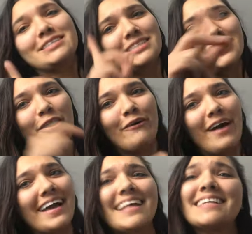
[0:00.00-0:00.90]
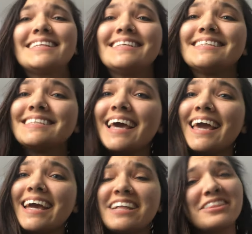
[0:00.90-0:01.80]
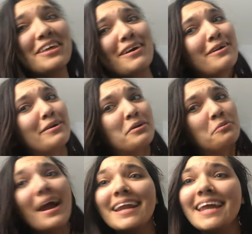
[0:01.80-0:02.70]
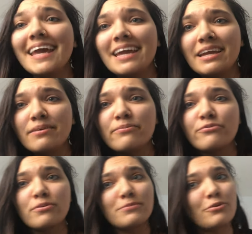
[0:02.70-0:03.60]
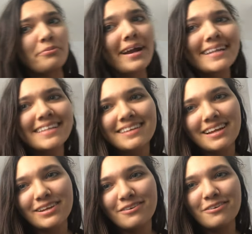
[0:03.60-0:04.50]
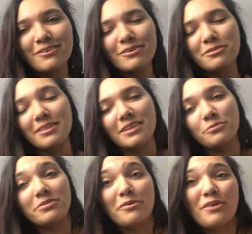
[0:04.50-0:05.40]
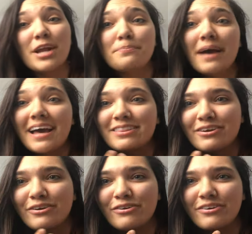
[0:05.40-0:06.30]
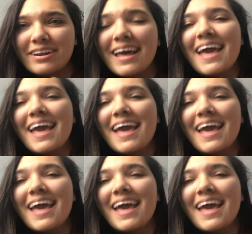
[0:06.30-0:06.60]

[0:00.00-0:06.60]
so I can say the right name from the right designer and with the right pattern.